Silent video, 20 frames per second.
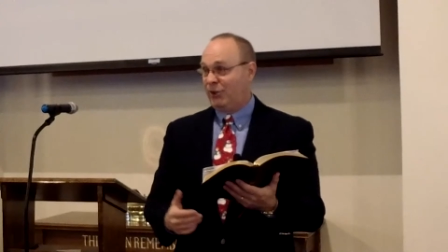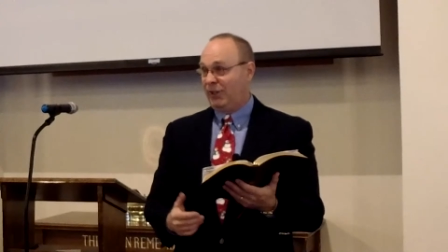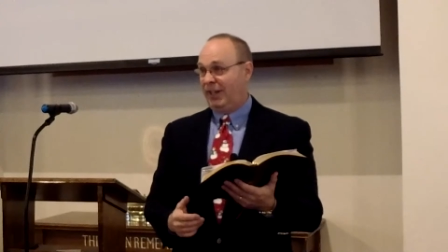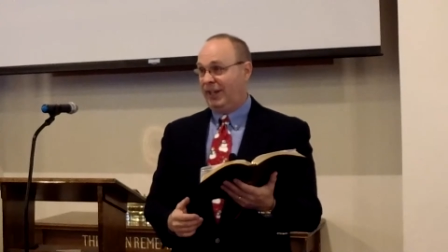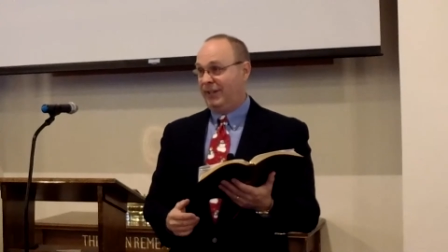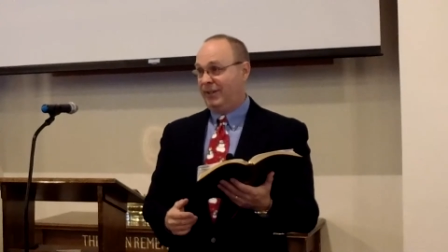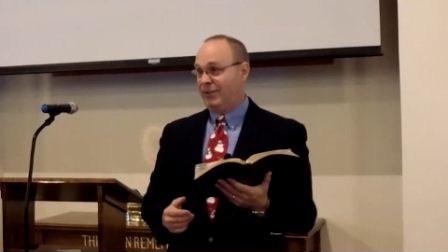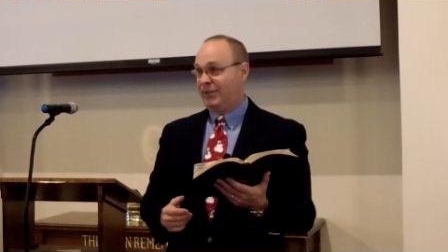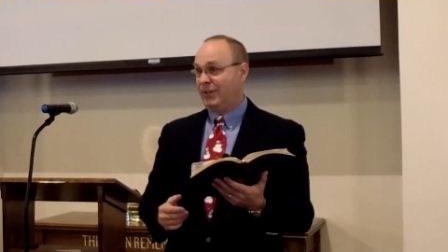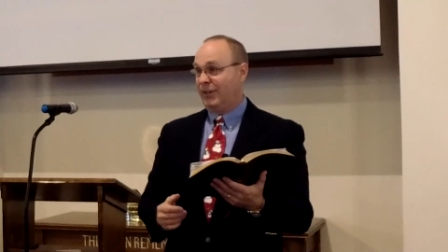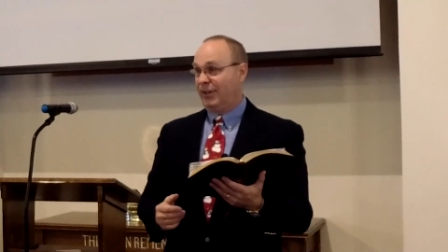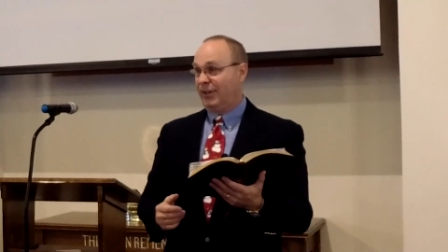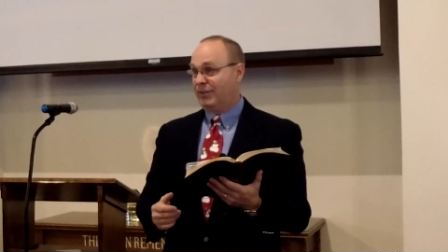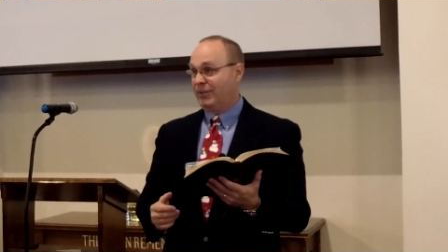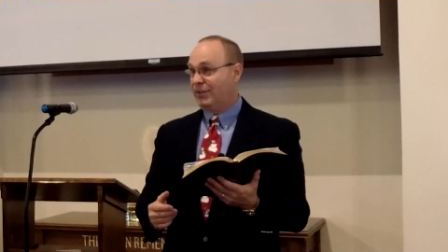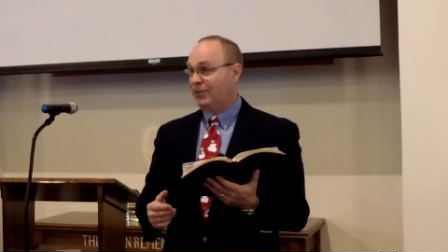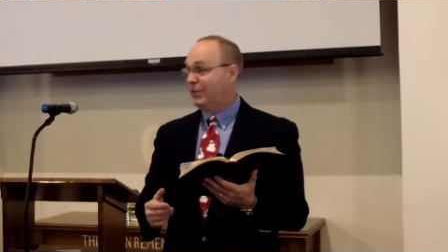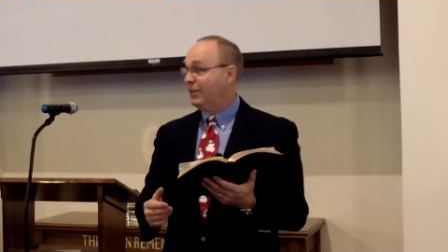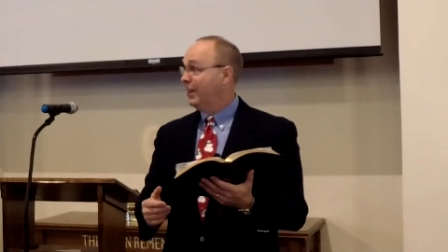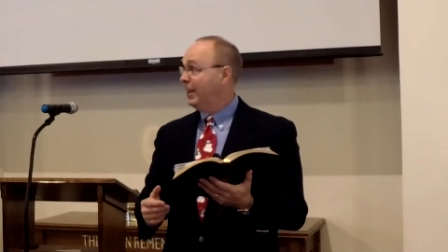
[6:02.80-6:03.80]

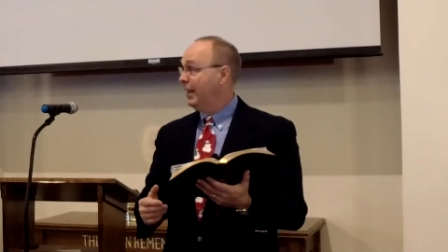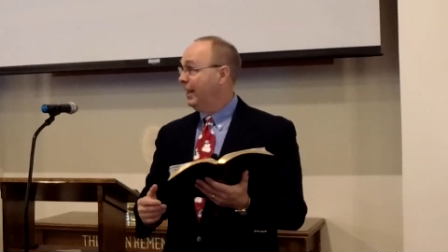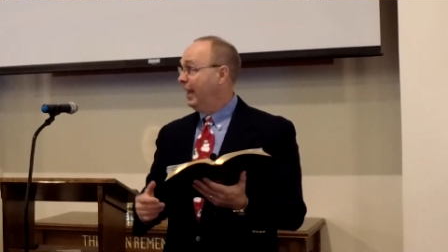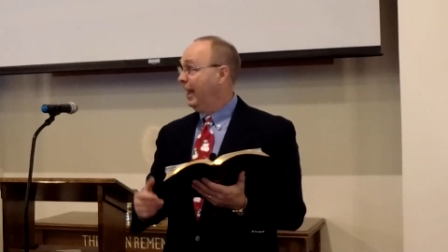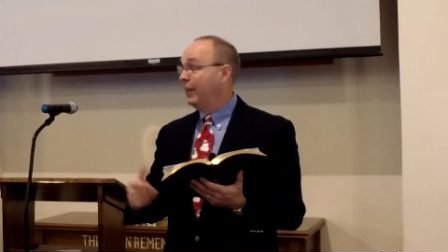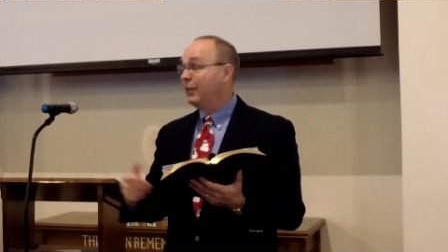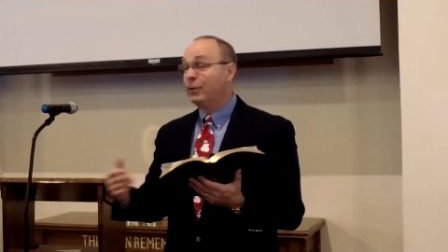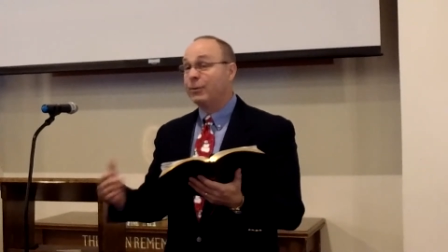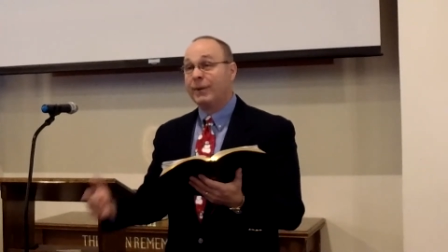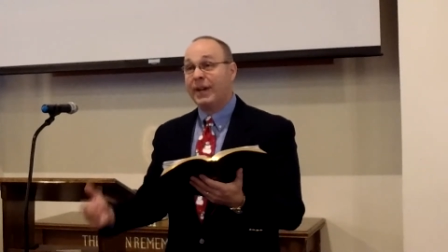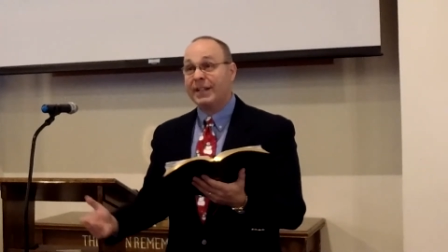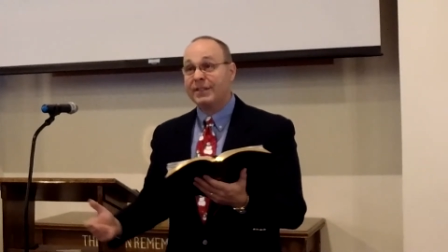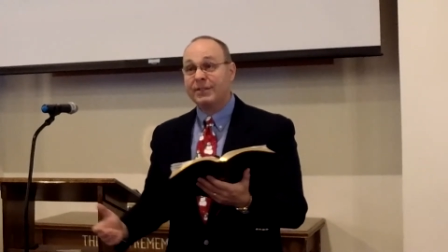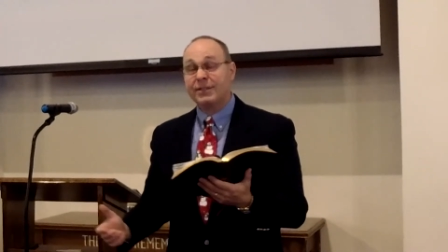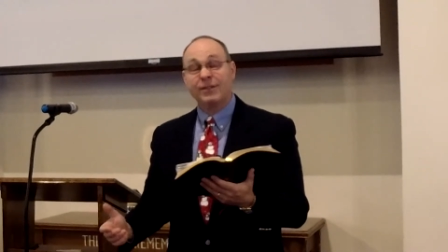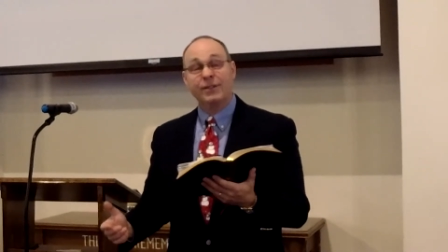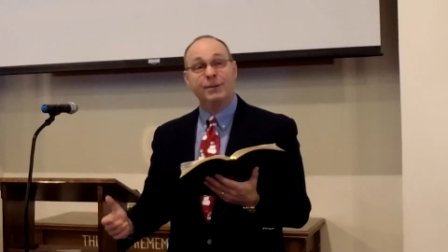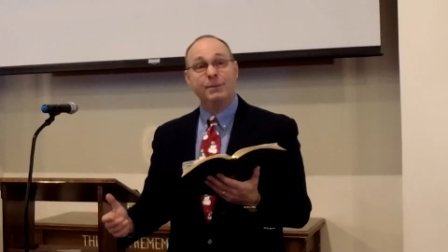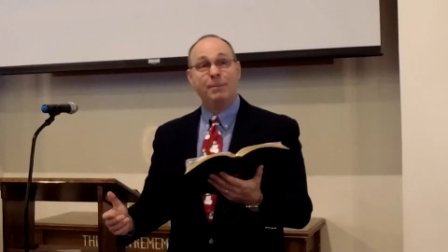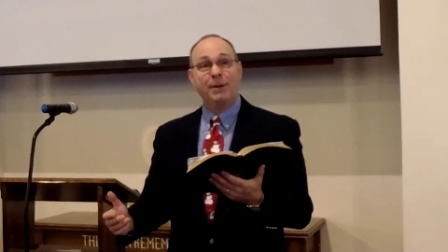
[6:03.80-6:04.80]
Jesus and the
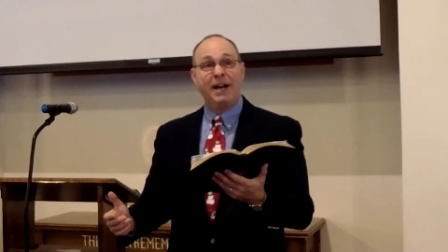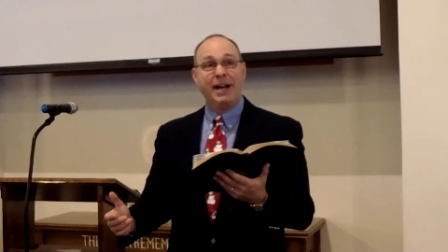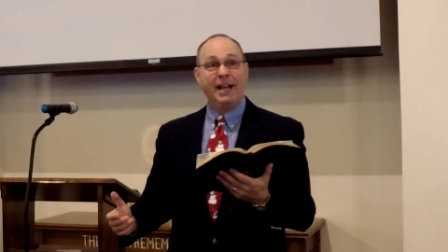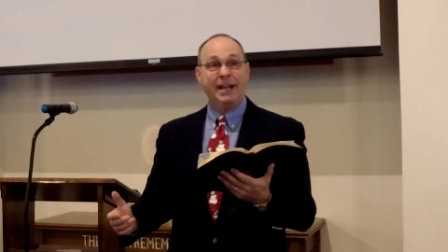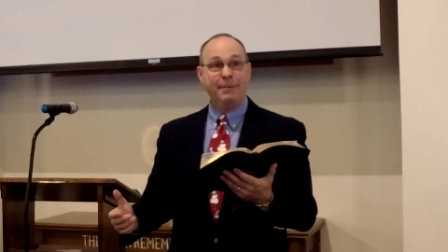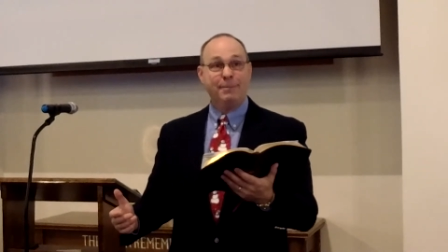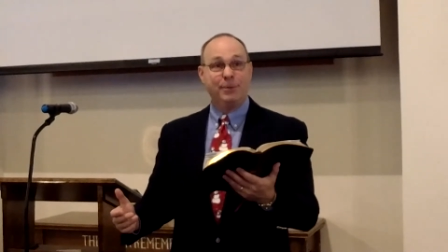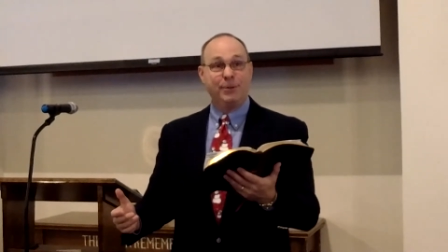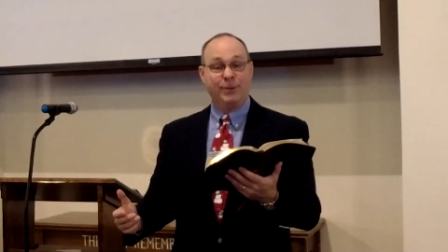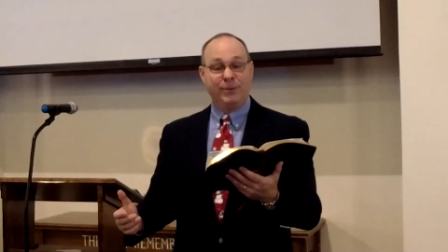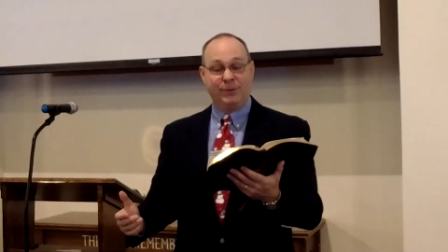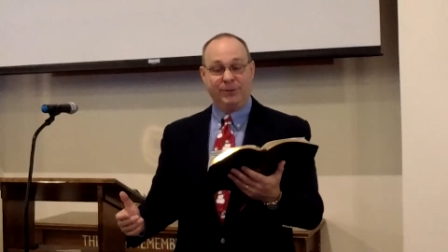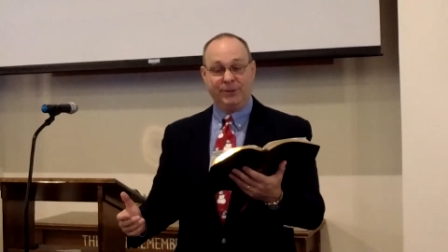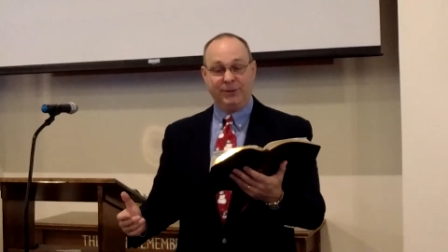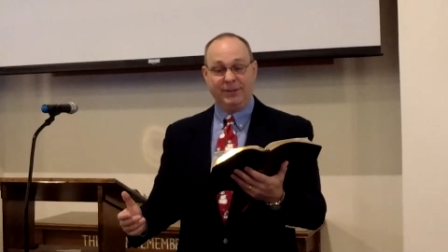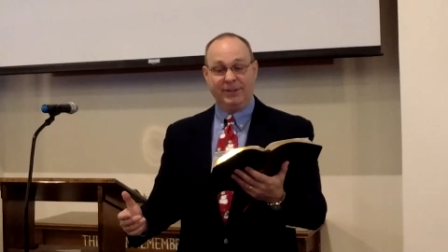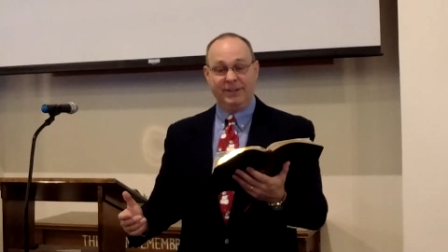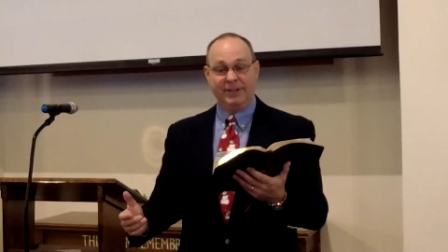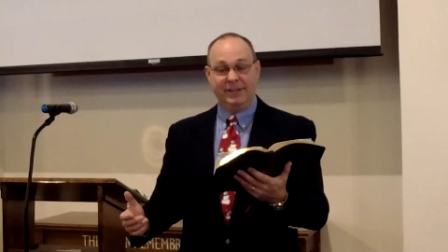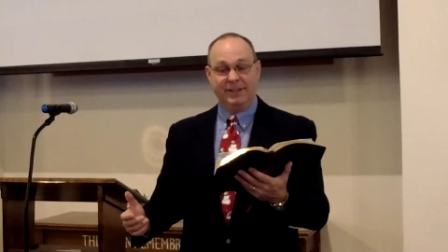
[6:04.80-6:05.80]
rest of the
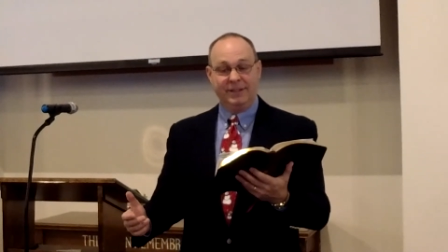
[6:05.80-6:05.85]
Bible,